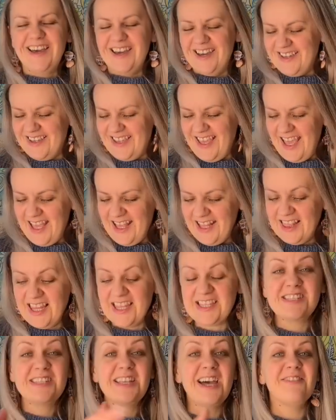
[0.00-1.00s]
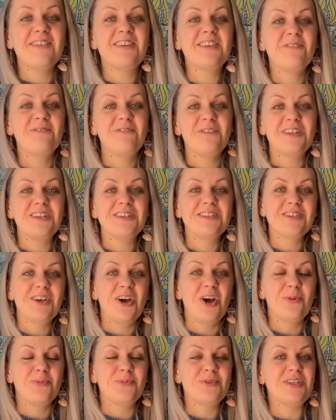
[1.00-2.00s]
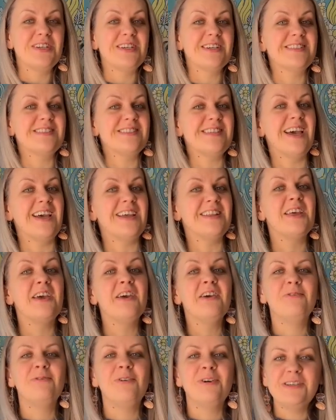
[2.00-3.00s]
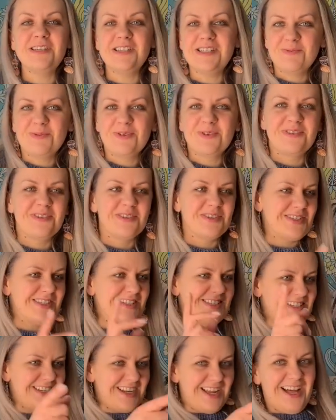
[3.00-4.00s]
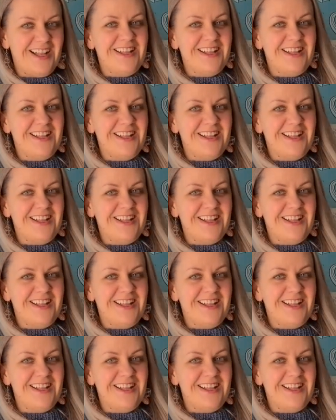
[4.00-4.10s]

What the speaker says: Okay, let's dive into finished objects and very smooth transition.